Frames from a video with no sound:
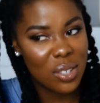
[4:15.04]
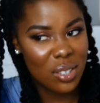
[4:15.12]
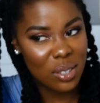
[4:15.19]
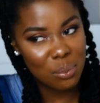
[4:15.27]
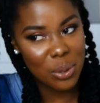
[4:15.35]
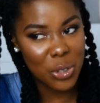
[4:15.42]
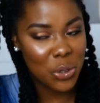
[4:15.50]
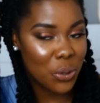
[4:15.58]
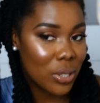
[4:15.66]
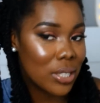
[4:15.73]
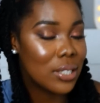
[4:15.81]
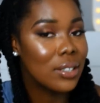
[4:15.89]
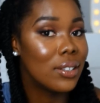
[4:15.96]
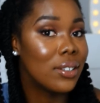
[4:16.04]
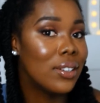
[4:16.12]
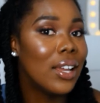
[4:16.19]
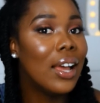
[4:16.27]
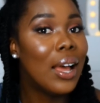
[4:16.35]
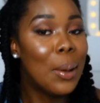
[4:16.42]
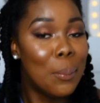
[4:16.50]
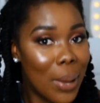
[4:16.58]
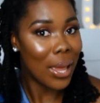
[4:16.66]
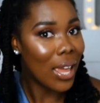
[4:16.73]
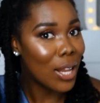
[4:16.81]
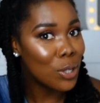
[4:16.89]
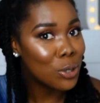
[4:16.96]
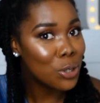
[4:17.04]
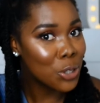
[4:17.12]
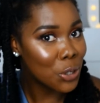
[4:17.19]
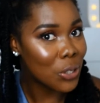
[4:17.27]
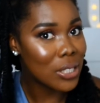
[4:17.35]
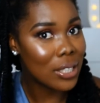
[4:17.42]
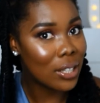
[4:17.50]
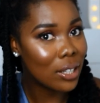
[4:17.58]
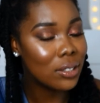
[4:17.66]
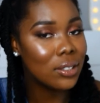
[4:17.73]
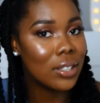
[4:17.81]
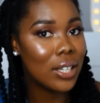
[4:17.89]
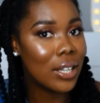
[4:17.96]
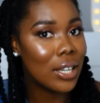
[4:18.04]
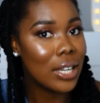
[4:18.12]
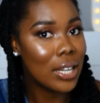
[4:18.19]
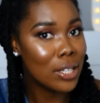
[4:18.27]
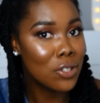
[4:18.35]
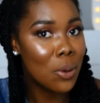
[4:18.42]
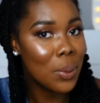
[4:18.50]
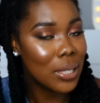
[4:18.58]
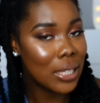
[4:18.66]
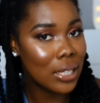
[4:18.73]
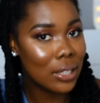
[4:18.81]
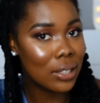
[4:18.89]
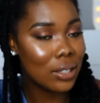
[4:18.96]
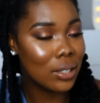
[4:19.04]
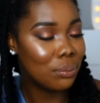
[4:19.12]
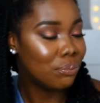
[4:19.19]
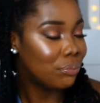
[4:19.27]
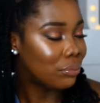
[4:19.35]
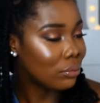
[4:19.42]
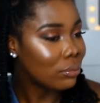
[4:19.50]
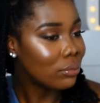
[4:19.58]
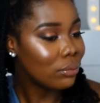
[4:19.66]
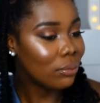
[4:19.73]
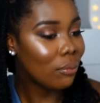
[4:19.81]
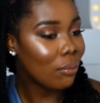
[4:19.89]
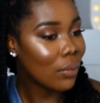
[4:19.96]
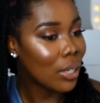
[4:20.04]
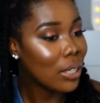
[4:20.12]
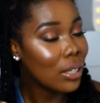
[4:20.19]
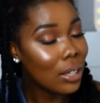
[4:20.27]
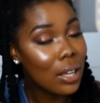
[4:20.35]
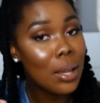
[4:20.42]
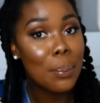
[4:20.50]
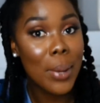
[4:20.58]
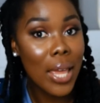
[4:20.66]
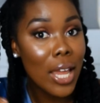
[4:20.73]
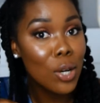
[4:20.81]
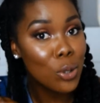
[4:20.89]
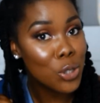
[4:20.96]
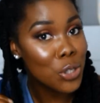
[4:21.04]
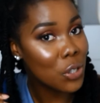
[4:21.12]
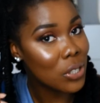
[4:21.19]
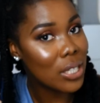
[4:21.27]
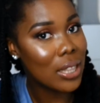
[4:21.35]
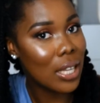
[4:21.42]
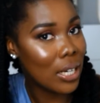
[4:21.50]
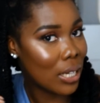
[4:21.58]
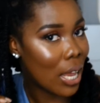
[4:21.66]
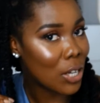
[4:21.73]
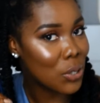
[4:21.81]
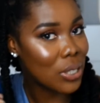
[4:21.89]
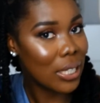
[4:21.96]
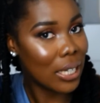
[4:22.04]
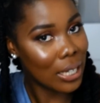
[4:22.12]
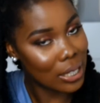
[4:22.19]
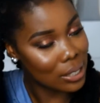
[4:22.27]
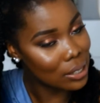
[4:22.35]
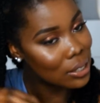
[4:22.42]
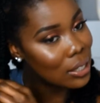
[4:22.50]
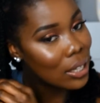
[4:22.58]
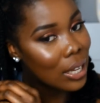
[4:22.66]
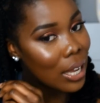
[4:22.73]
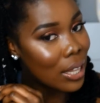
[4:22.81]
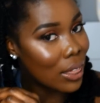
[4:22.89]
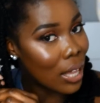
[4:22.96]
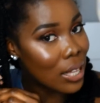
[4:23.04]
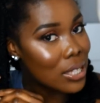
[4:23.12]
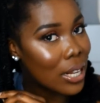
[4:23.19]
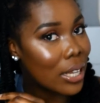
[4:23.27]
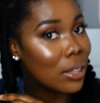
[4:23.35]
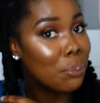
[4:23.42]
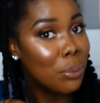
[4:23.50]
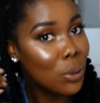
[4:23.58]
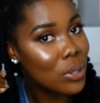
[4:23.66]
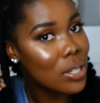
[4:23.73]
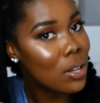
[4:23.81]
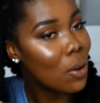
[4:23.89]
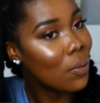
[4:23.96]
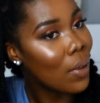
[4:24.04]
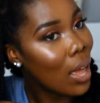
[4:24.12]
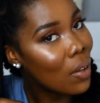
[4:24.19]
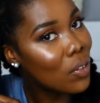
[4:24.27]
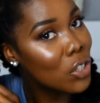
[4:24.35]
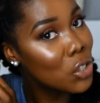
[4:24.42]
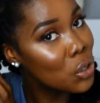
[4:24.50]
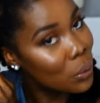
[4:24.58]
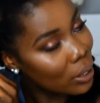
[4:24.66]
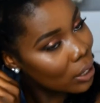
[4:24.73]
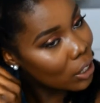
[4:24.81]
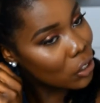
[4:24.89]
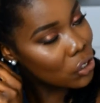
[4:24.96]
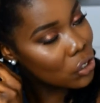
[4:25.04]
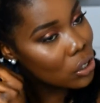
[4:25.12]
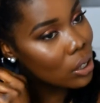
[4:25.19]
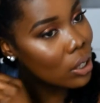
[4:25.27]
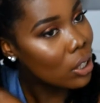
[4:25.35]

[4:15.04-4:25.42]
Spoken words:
Super short. My hair looks shorter than it normally in. My hair looks shorter than it actually is. And that's like the beauty of having shrinkage.